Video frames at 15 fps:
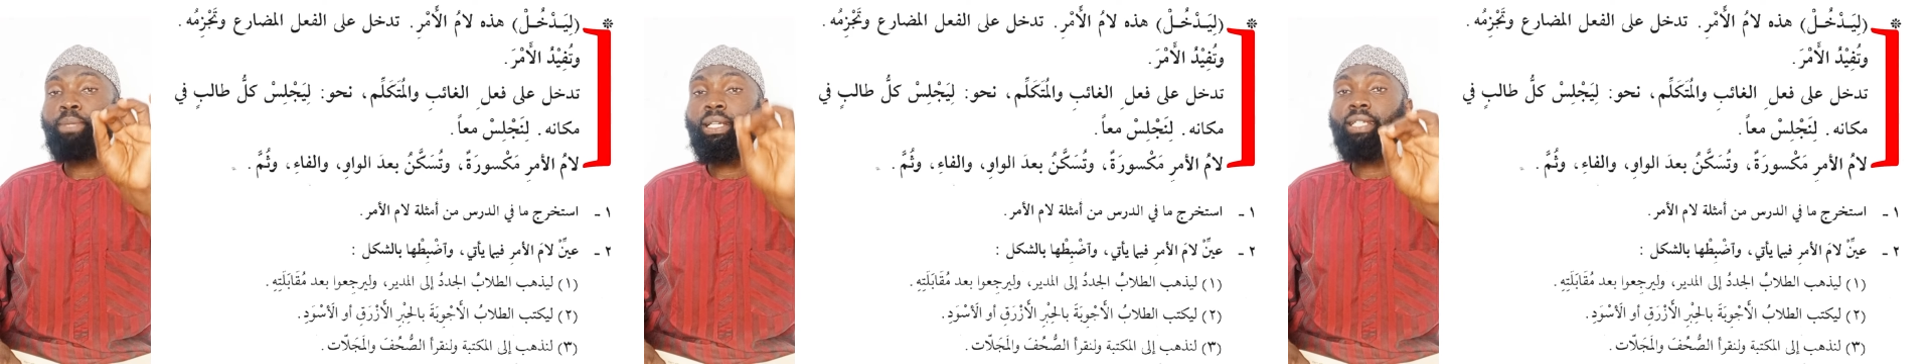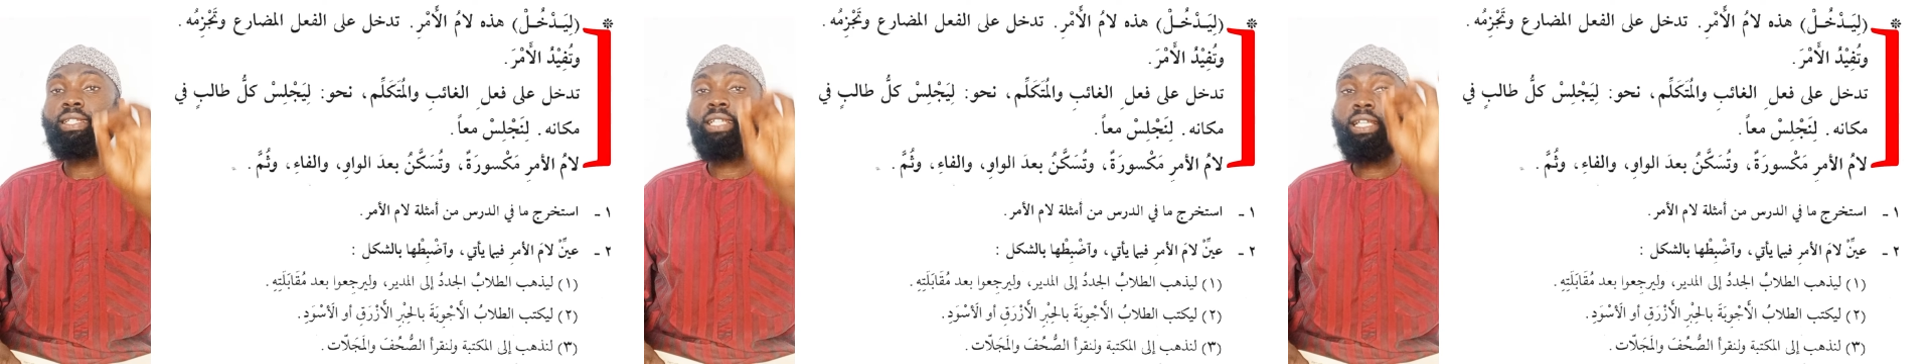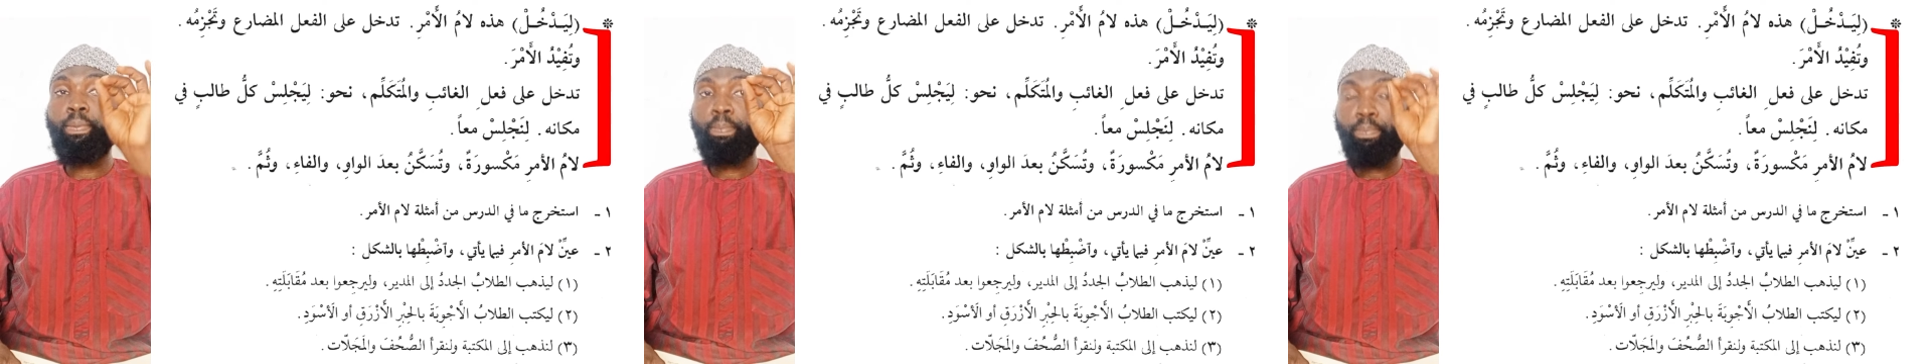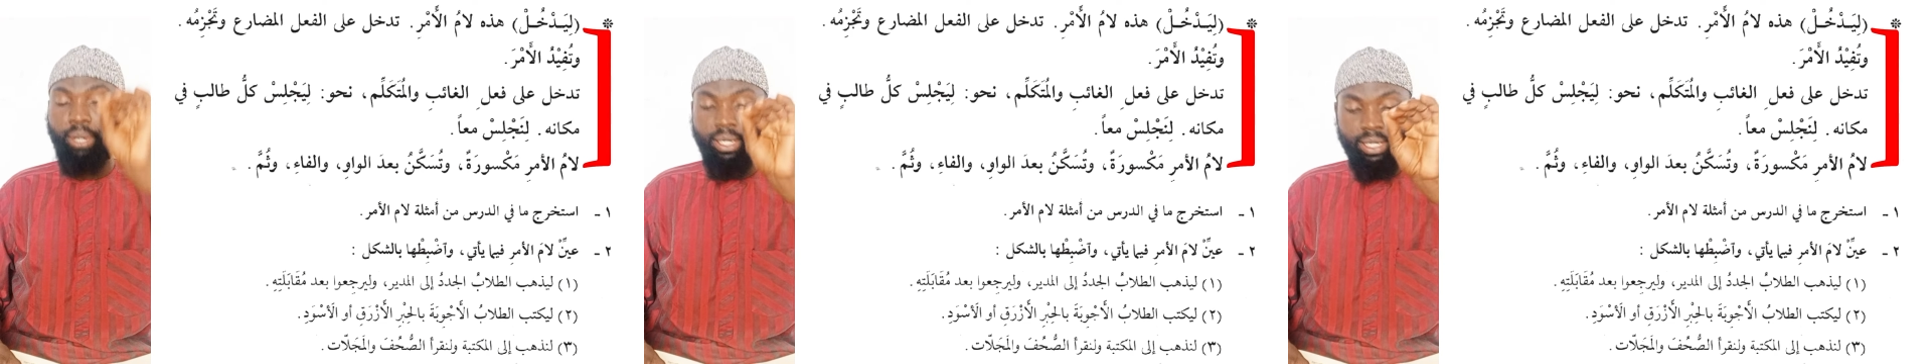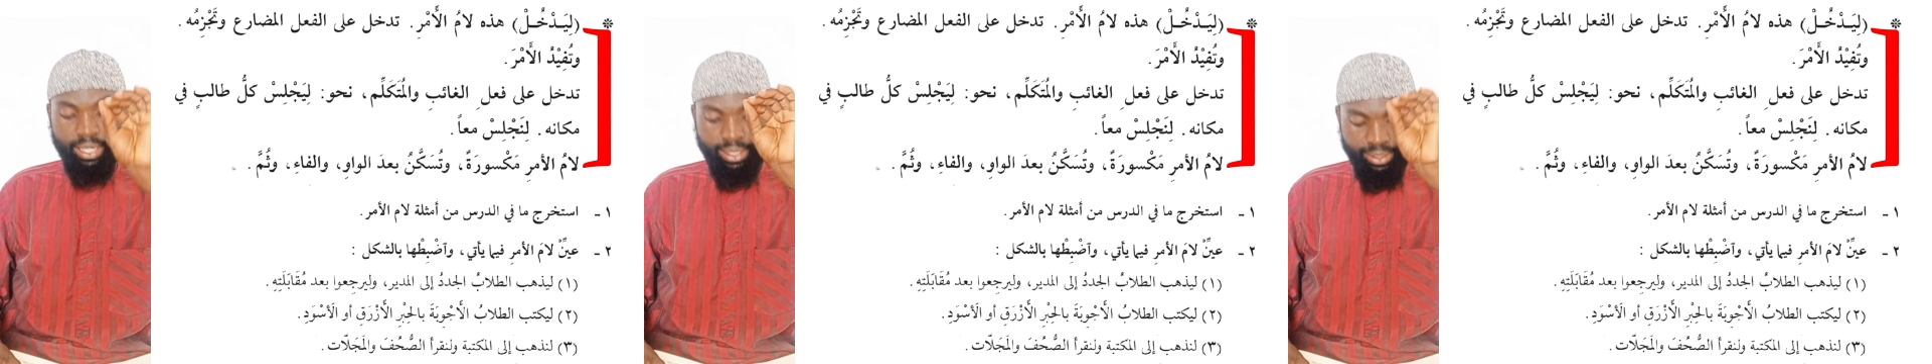person
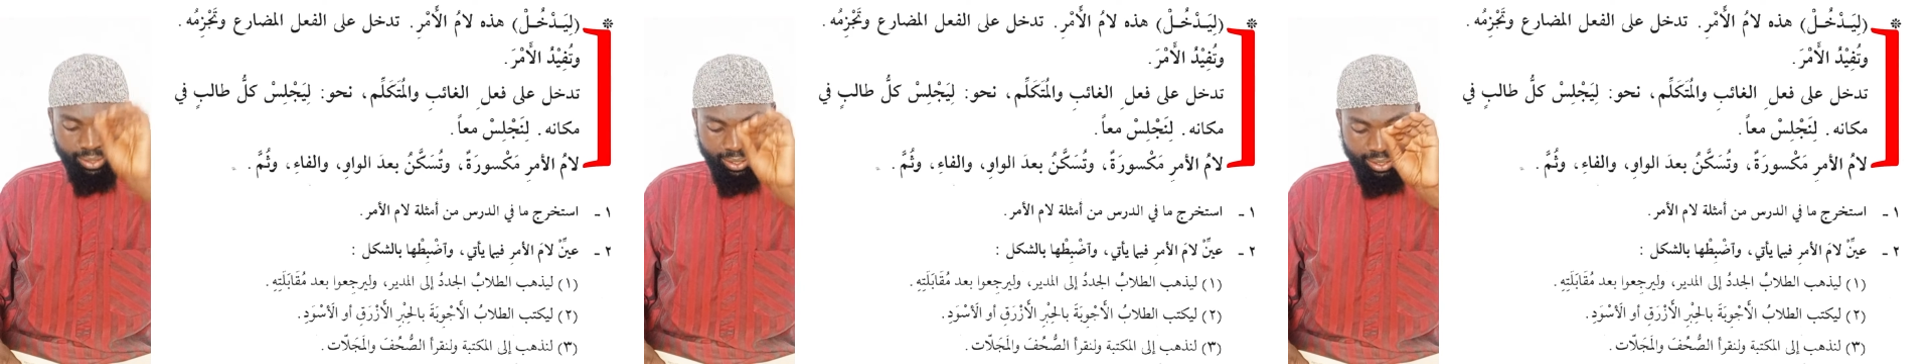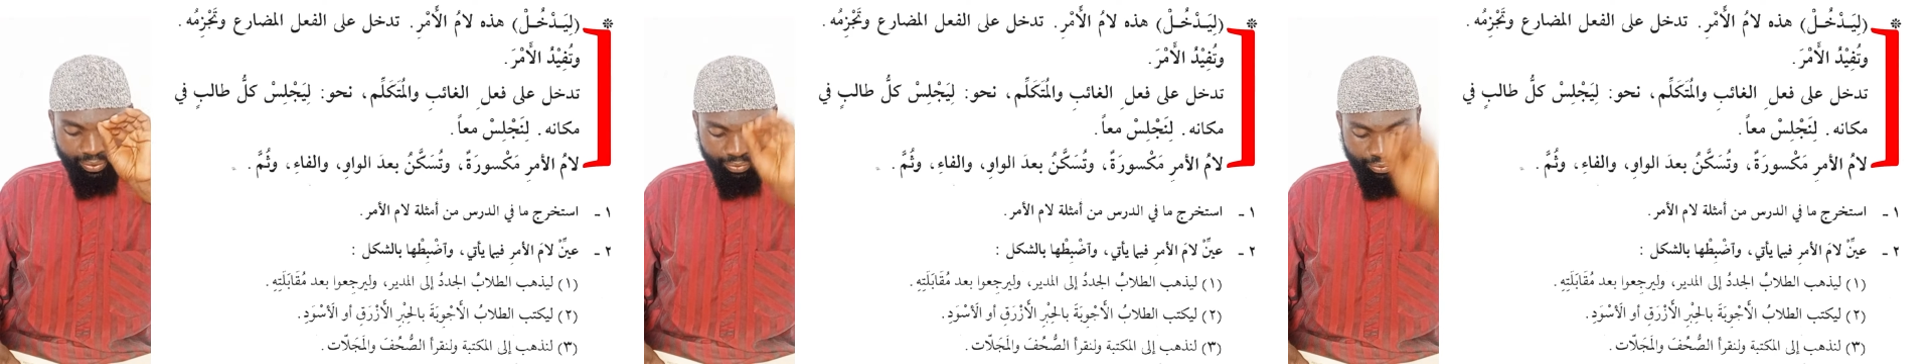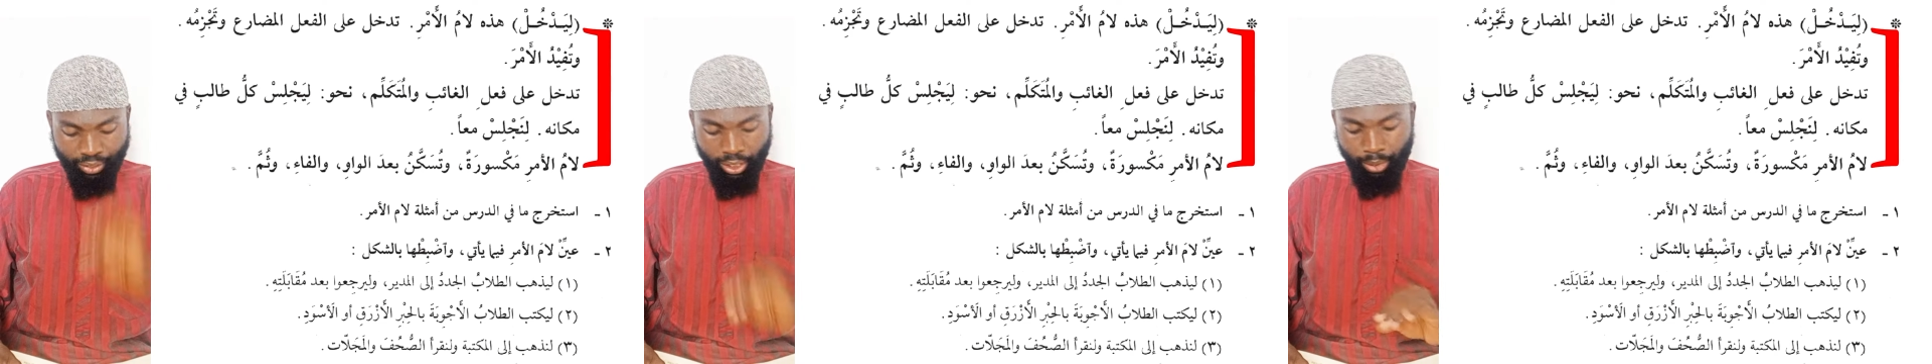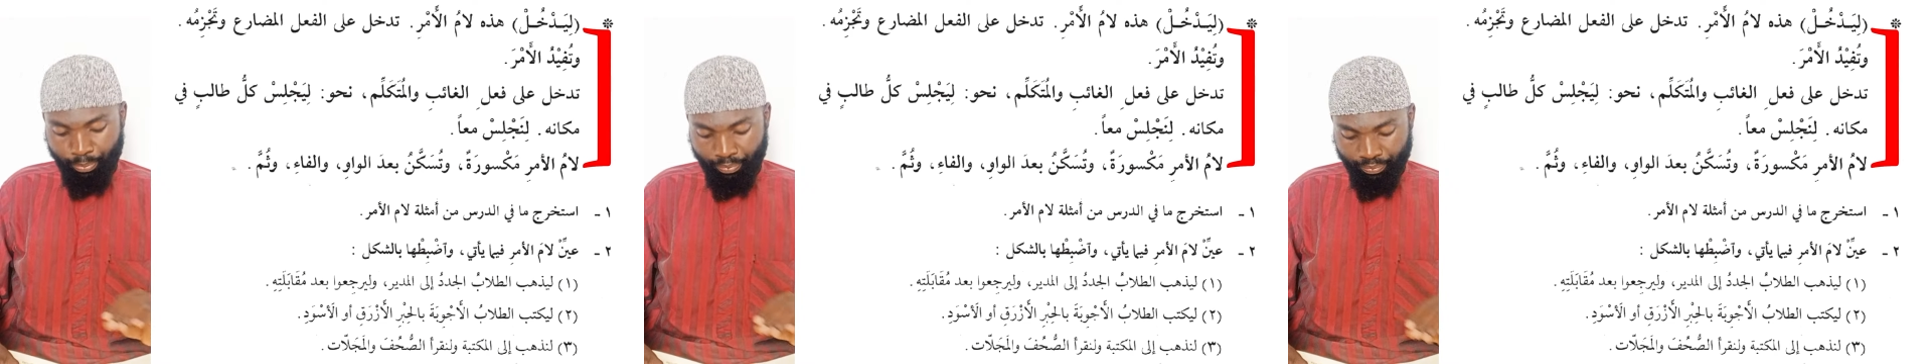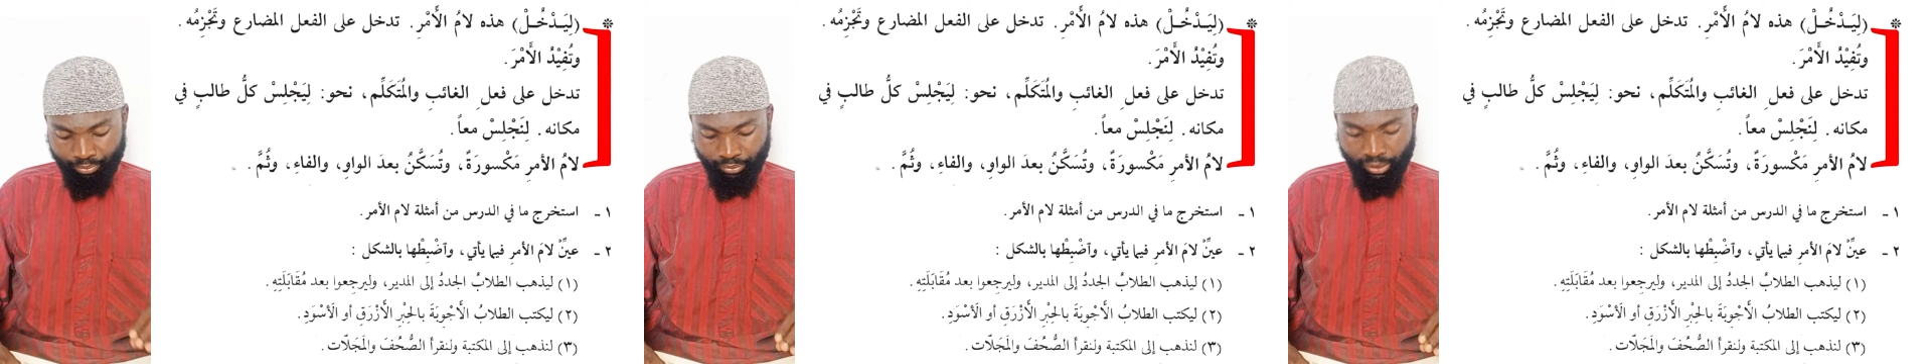present tense
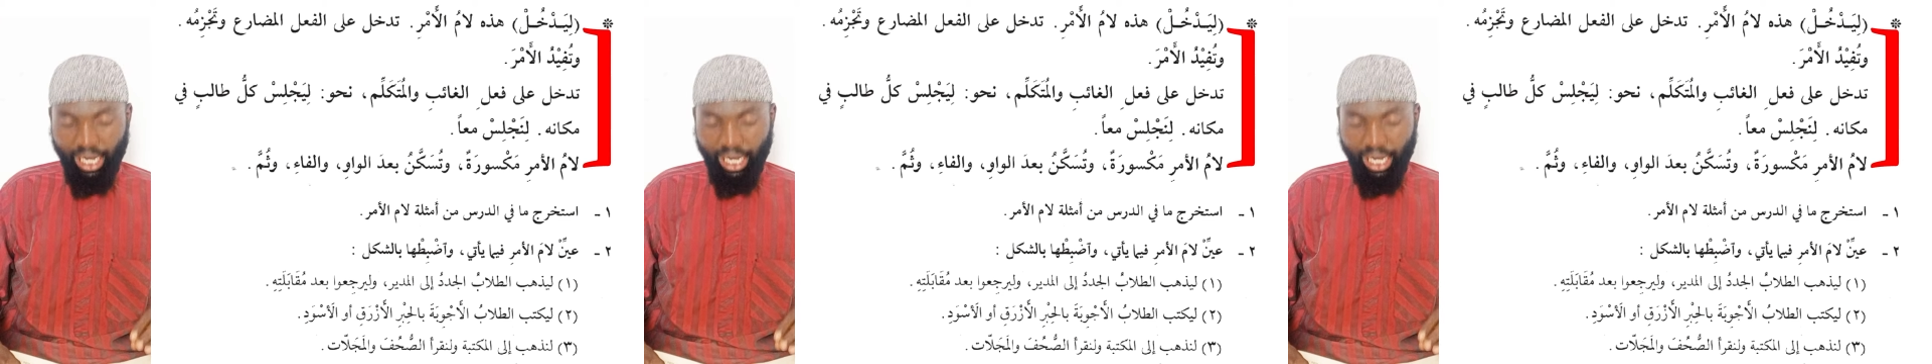verb.